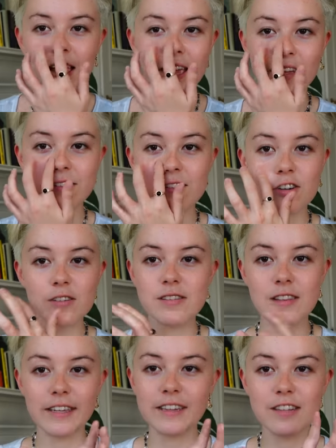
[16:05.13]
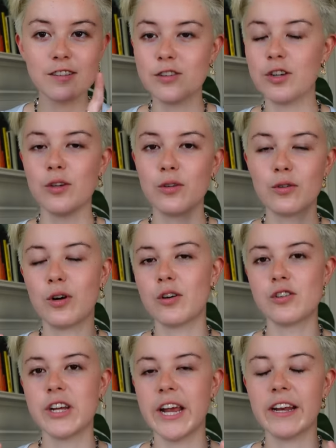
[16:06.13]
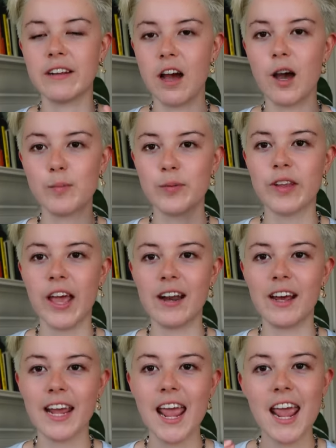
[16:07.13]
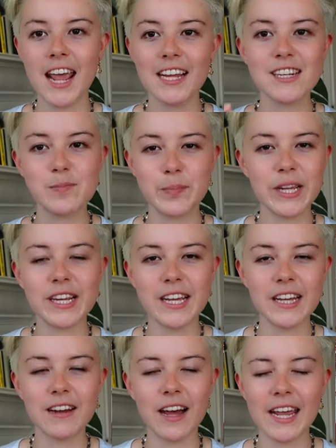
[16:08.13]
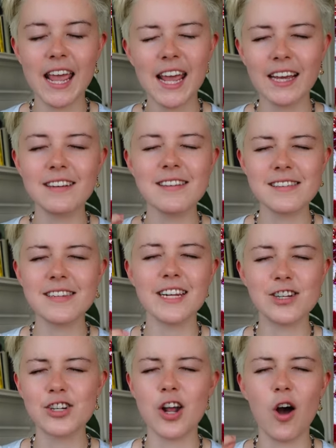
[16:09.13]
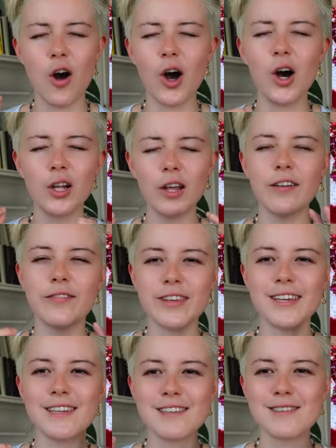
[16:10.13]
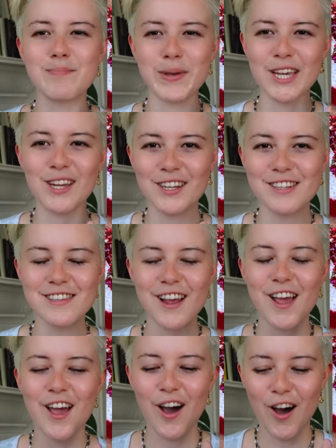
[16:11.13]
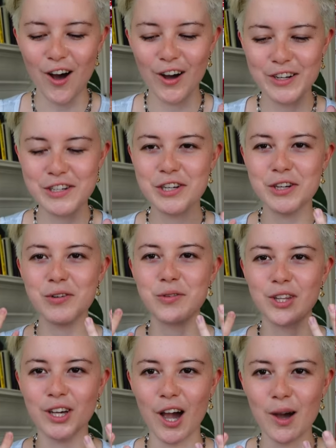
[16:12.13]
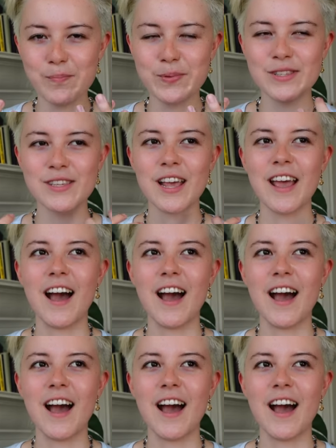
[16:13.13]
it's just like these two crocheted cups, and I hand stitched all of these beads onto the cups.